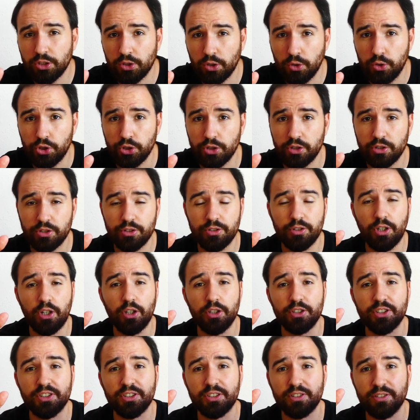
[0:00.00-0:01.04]
solution
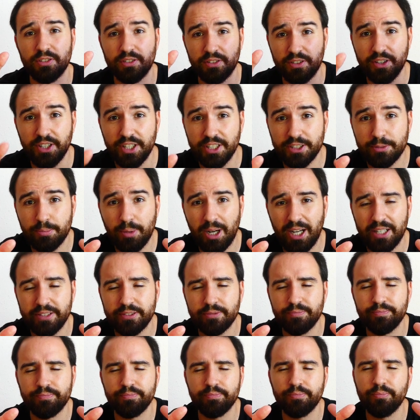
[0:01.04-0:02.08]
starts this bad,
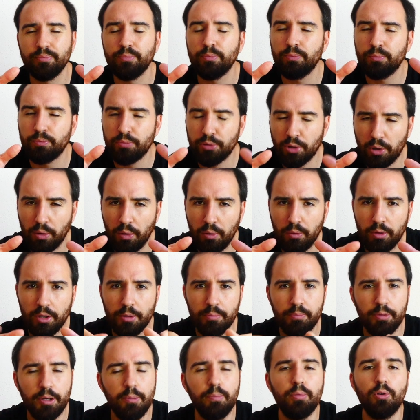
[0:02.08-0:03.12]
probably
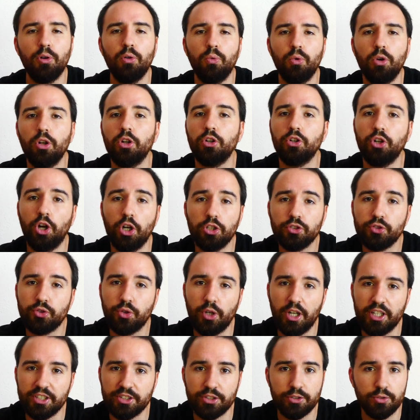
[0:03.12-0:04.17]
people will not
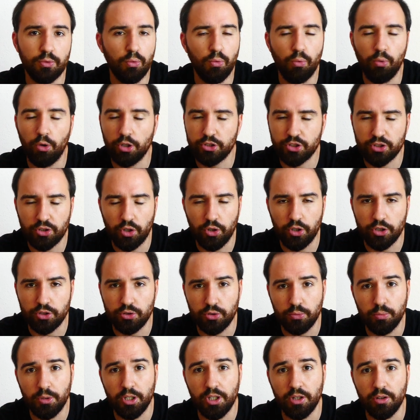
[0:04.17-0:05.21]
trust what's going to
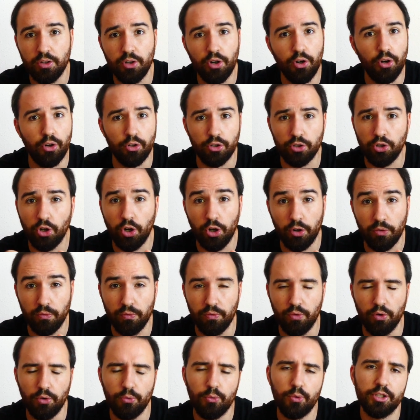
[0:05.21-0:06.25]
be in there going
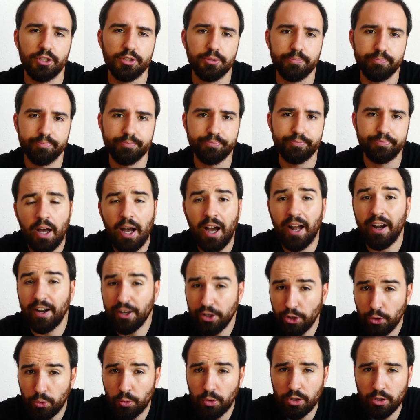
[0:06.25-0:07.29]
forward. And I
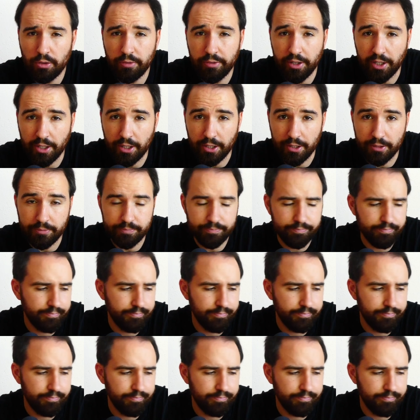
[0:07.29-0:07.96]
know what you're thinking.